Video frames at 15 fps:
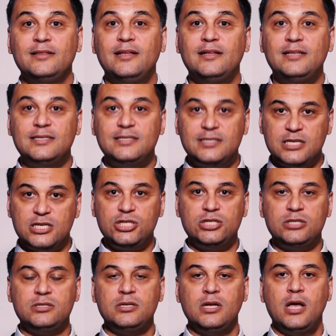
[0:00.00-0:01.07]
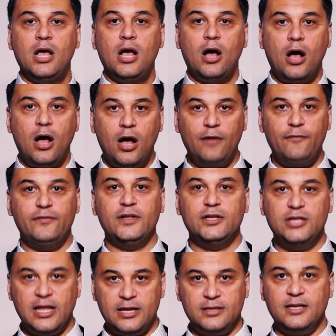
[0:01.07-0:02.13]
the decision of the,
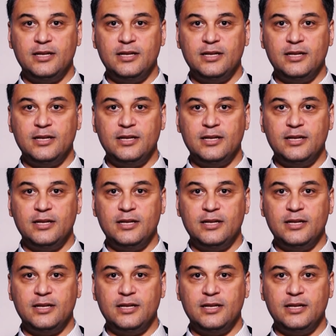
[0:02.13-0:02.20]
the,